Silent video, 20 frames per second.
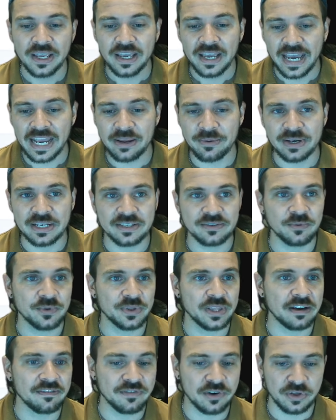Anyways,
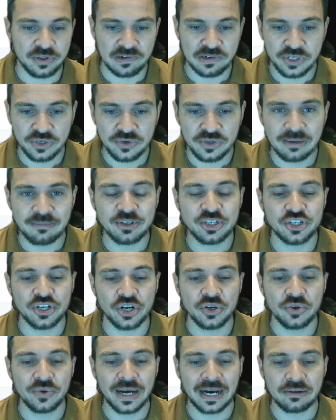without further ado, let me show
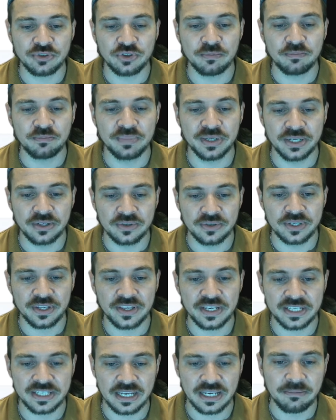you how to build
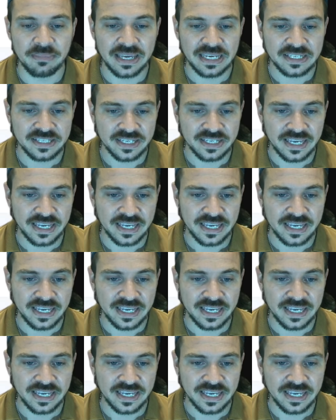this amazing